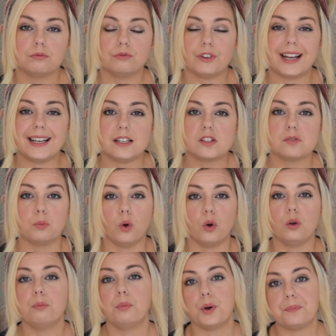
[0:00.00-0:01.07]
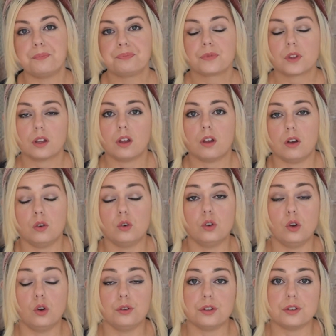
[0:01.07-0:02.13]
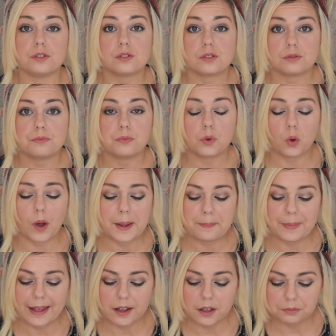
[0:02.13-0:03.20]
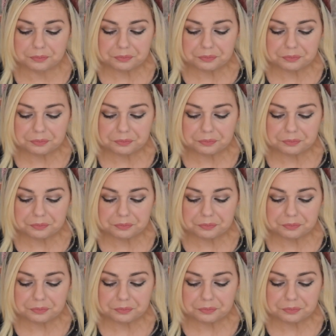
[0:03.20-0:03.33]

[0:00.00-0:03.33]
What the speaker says: really small, but others quite big.